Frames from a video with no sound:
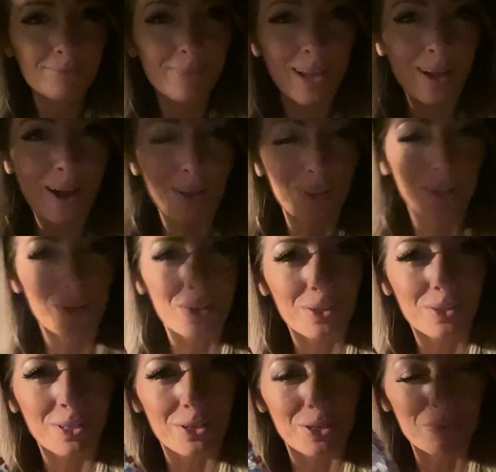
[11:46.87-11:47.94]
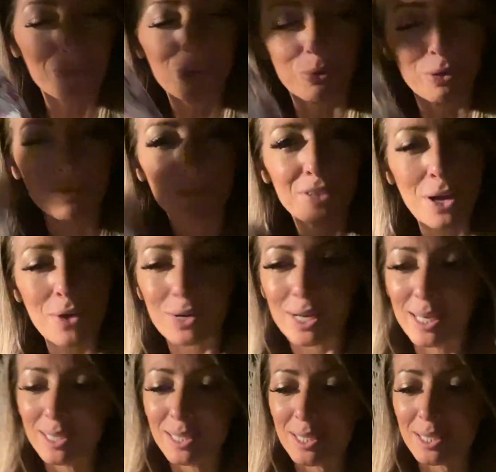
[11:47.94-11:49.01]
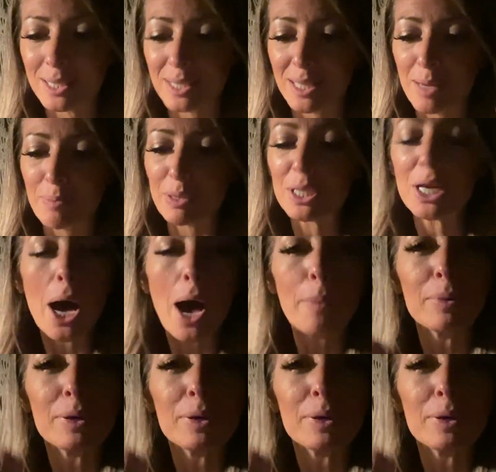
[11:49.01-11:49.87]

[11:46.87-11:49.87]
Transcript: They got little glitter pool floaties to sleep atop.